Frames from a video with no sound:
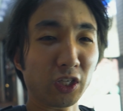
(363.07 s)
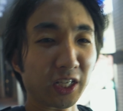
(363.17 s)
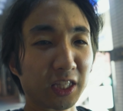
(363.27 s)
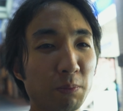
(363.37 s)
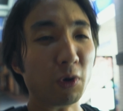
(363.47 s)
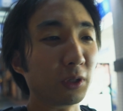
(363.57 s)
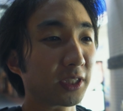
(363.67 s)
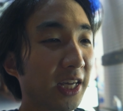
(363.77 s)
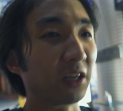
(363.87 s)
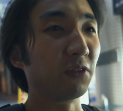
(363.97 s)
trying to get the
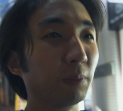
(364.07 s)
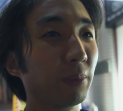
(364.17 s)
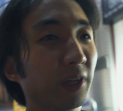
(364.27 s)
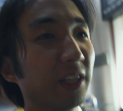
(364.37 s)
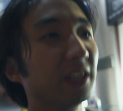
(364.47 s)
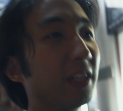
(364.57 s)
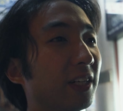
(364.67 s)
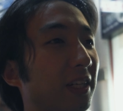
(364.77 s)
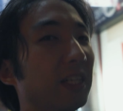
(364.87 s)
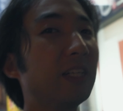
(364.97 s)
most out of it, but
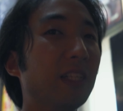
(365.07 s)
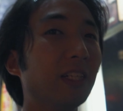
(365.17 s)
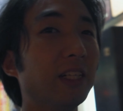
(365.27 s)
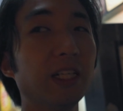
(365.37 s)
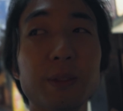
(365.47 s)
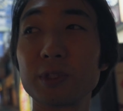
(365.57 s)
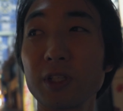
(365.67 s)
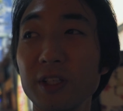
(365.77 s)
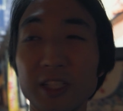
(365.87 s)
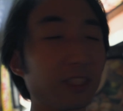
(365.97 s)
I'm starting to